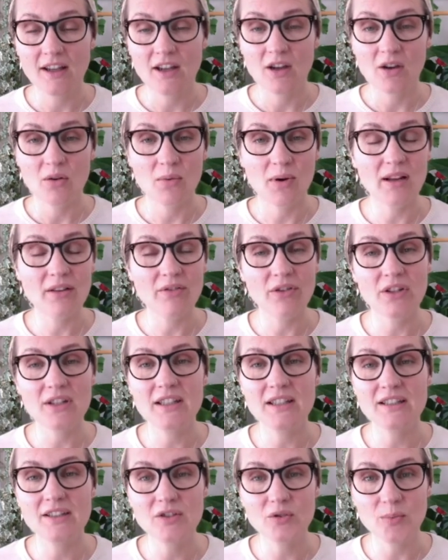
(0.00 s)
whatever
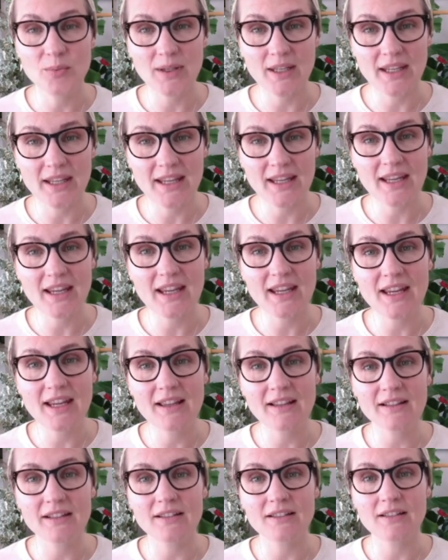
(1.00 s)
needs to be
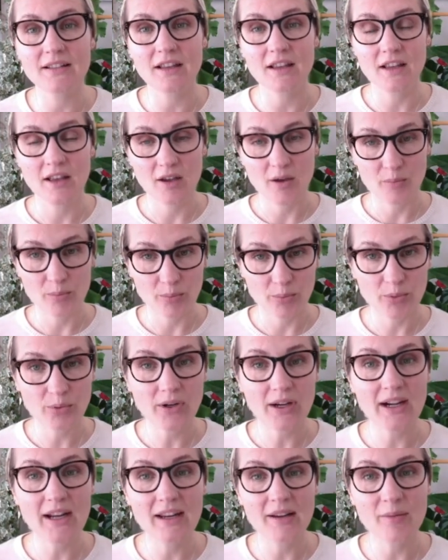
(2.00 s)
healed,
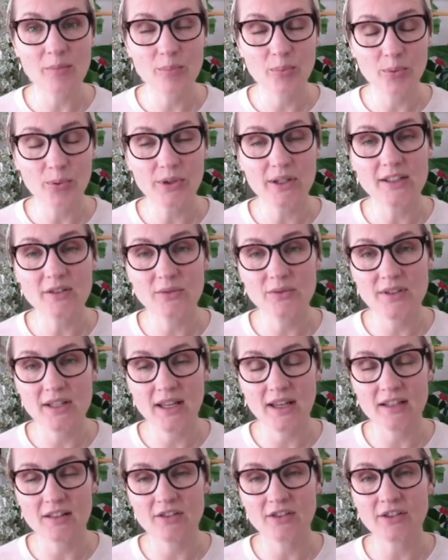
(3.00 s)
pray. Pray to the
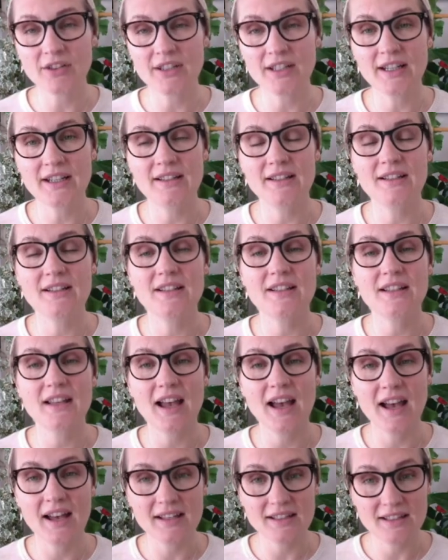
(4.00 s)
Arcturians.
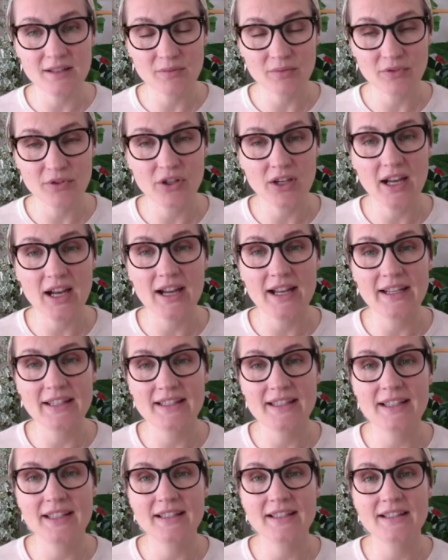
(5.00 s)
Ask them for
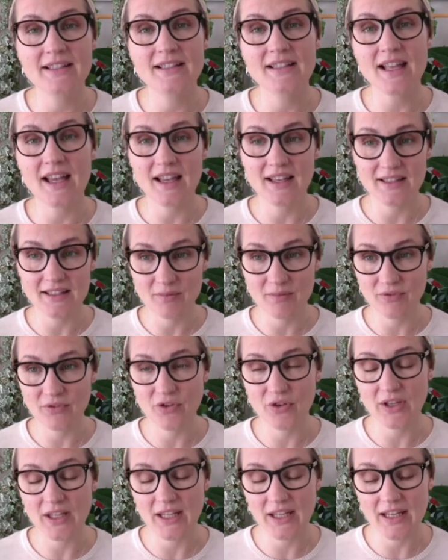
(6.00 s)
guidance. Ask them
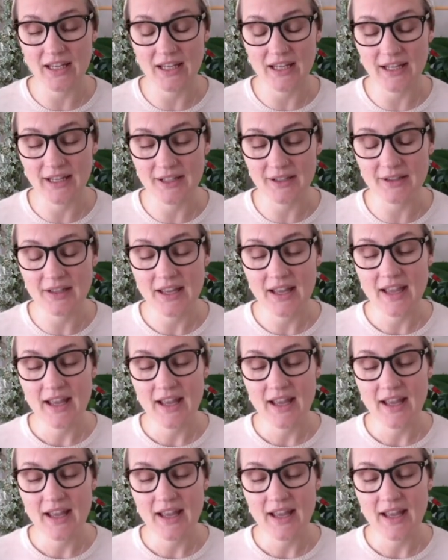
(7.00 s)
for healing.